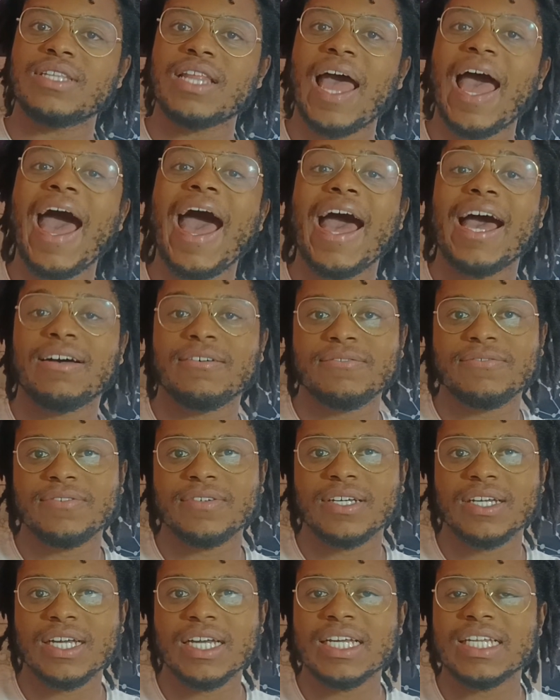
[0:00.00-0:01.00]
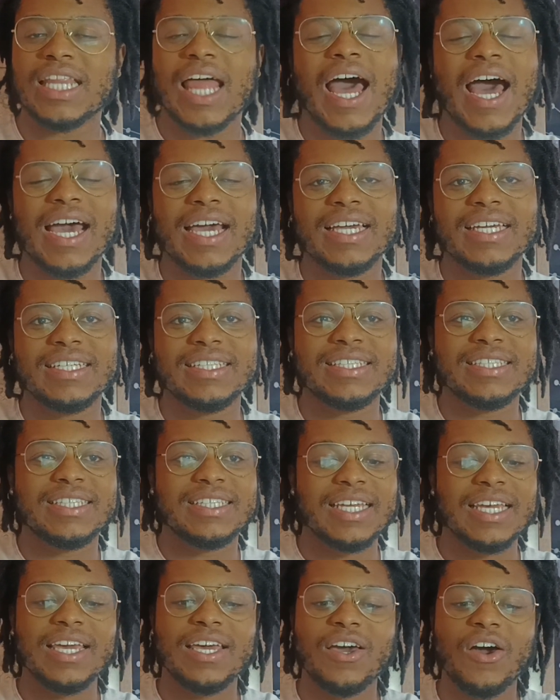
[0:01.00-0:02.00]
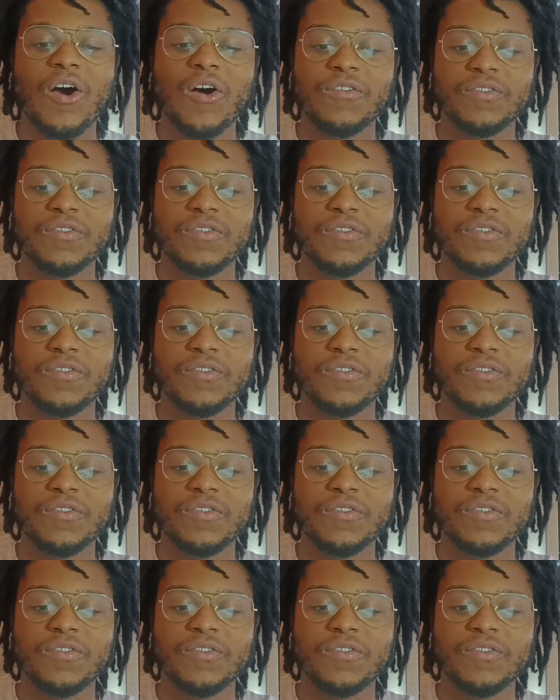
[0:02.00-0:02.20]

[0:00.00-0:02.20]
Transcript: have an idea